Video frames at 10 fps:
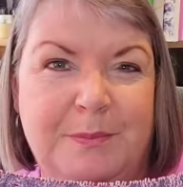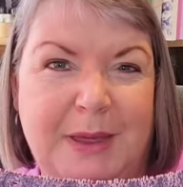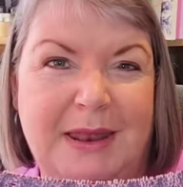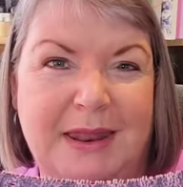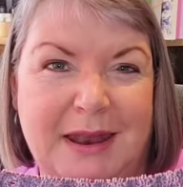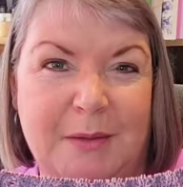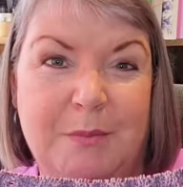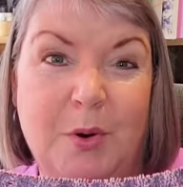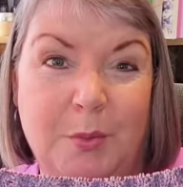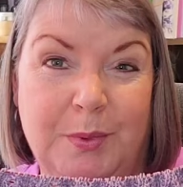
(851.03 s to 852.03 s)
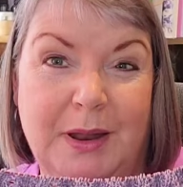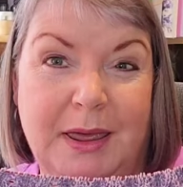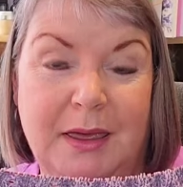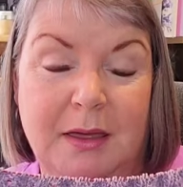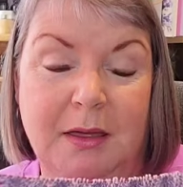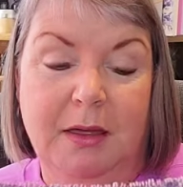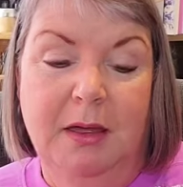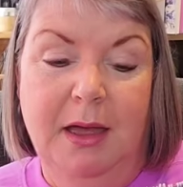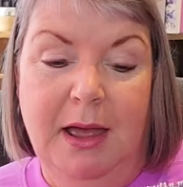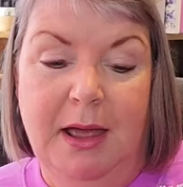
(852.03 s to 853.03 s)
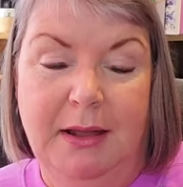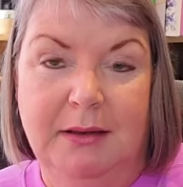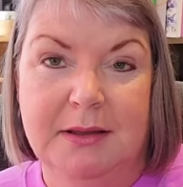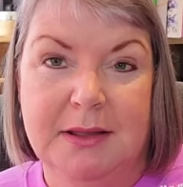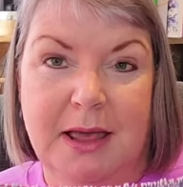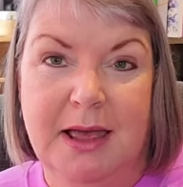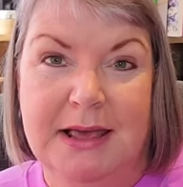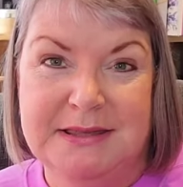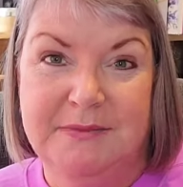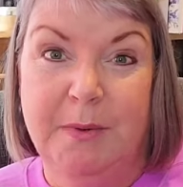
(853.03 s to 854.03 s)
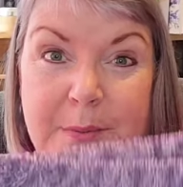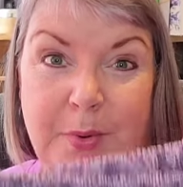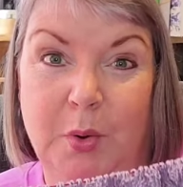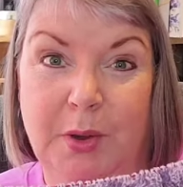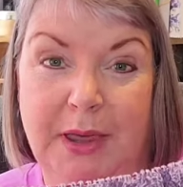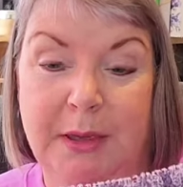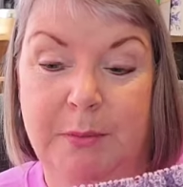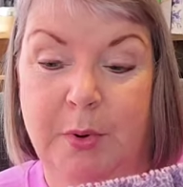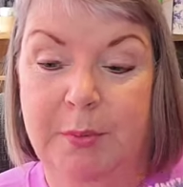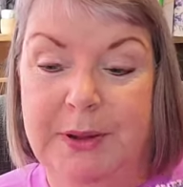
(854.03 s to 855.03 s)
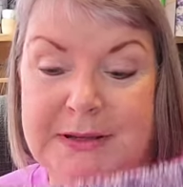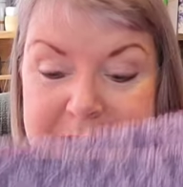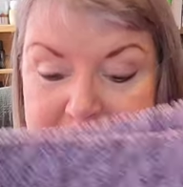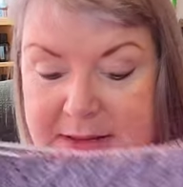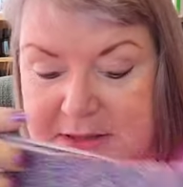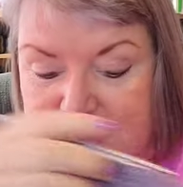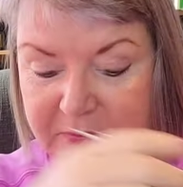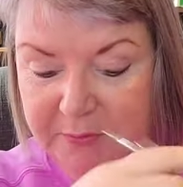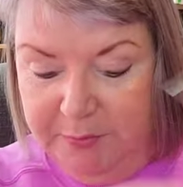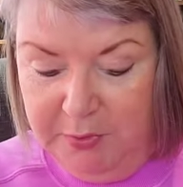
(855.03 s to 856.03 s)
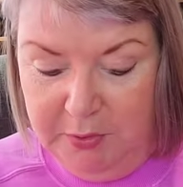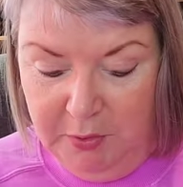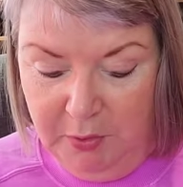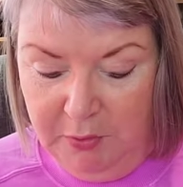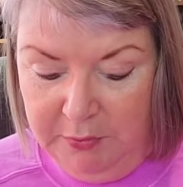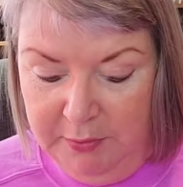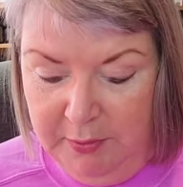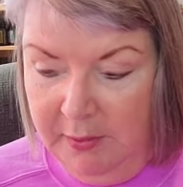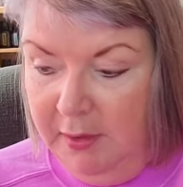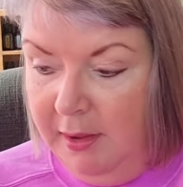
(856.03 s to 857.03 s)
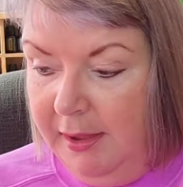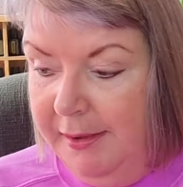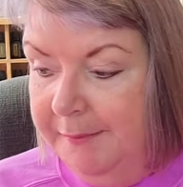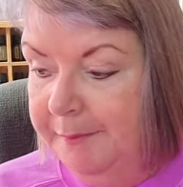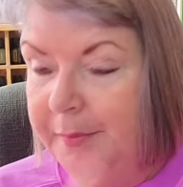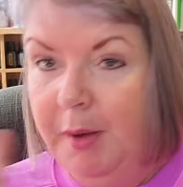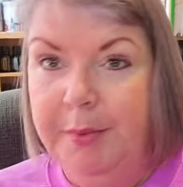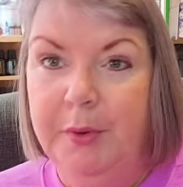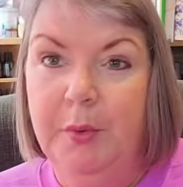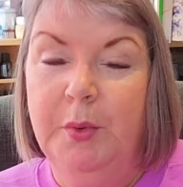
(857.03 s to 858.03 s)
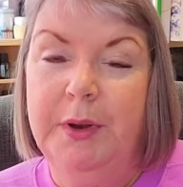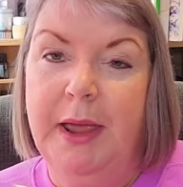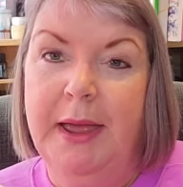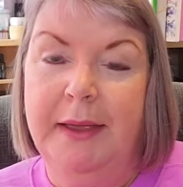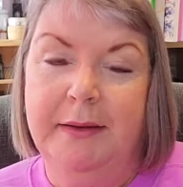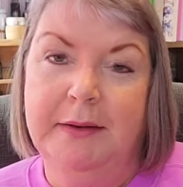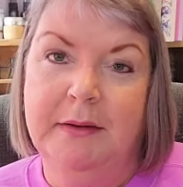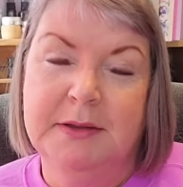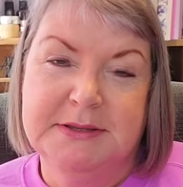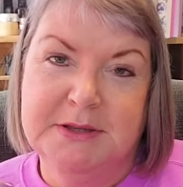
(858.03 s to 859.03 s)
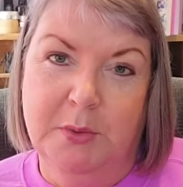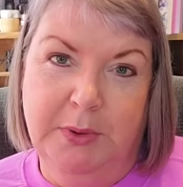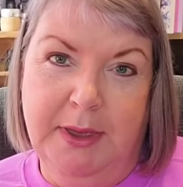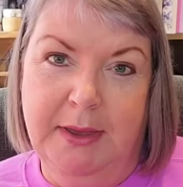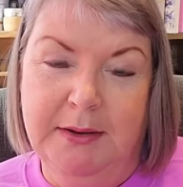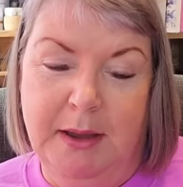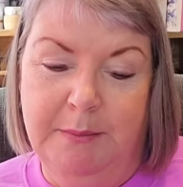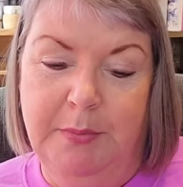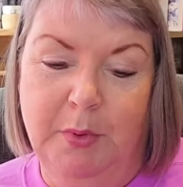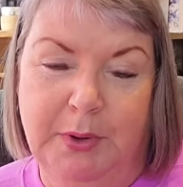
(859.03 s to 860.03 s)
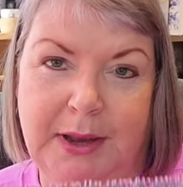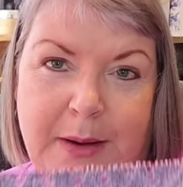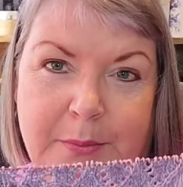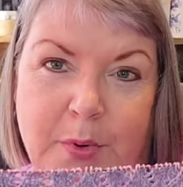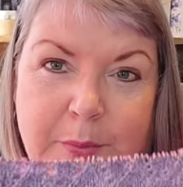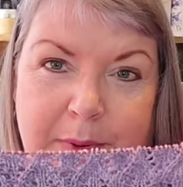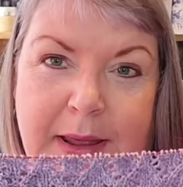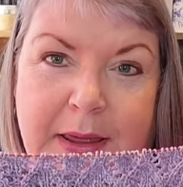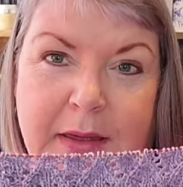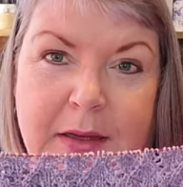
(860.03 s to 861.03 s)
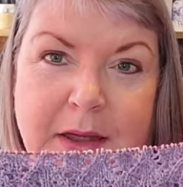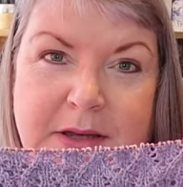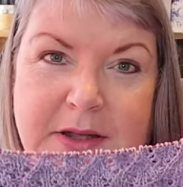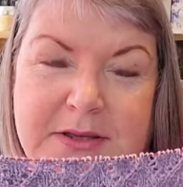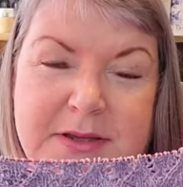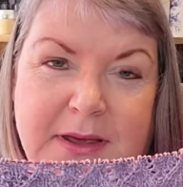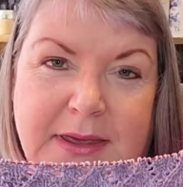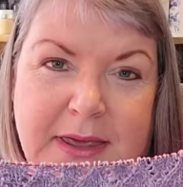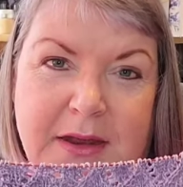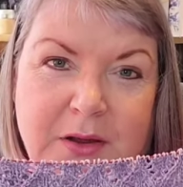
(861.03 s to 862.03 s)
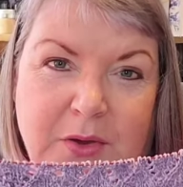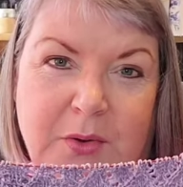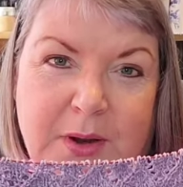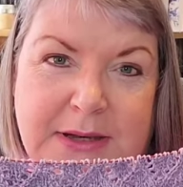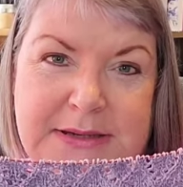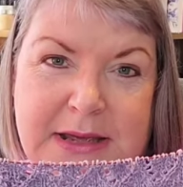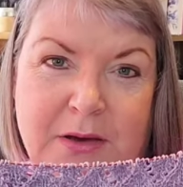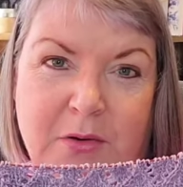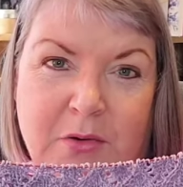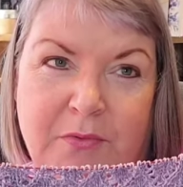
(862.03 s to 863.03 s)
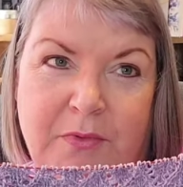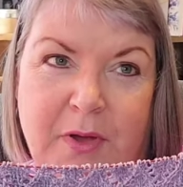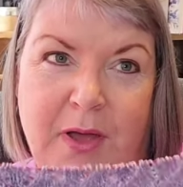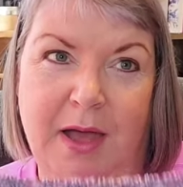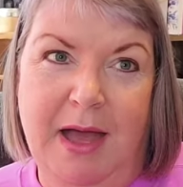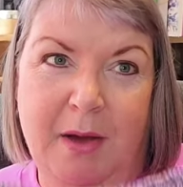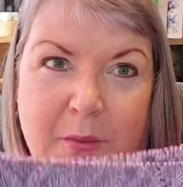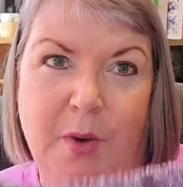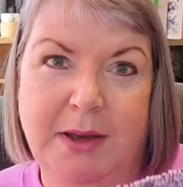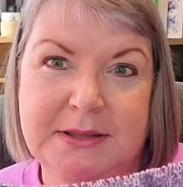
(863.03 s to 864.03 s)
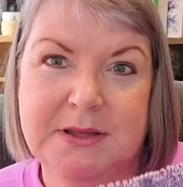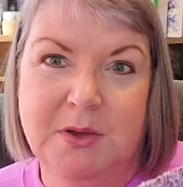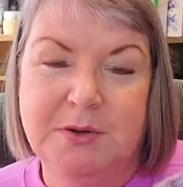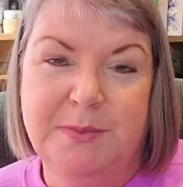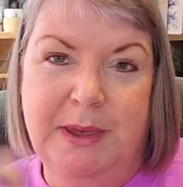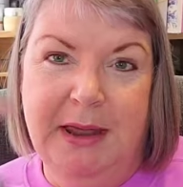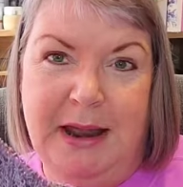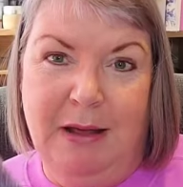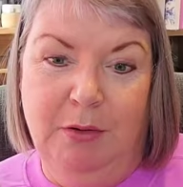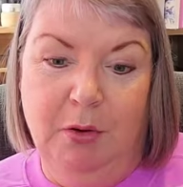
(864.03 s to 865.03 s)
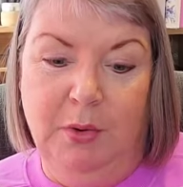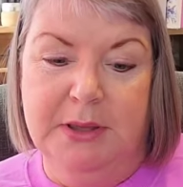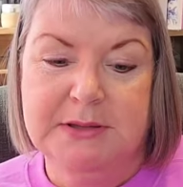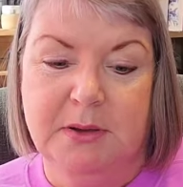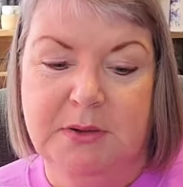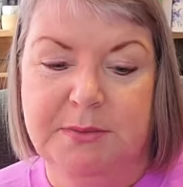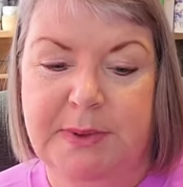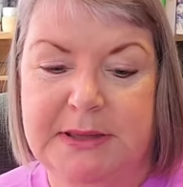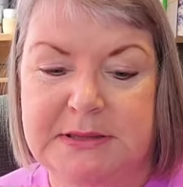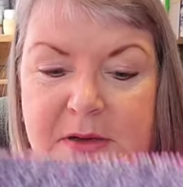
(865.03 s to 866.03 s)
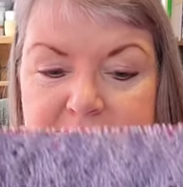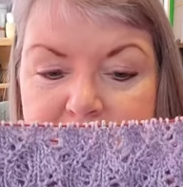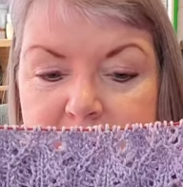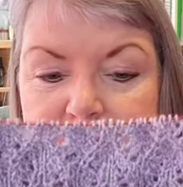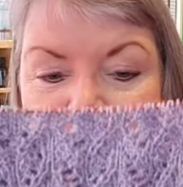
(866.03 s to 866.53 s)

pin it out properly, and as if I'm blocking it properly, take this off and put it on barbacord and soak it and block it out properly, just so I can get a good idea of how wide it's going to be and how long it's going to be so far.